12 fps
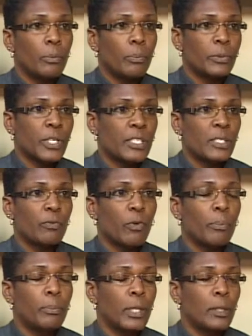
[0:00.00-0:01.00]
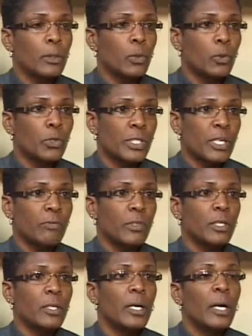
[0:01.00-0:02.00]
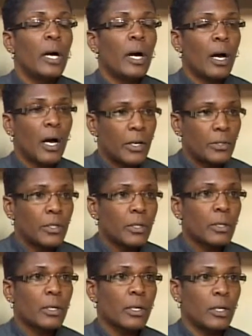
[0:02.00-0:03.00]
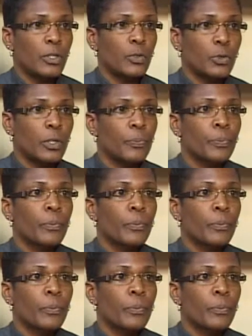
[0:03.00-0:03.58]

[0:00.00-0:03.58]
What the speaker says: testing for blood glucose level and cholesterol.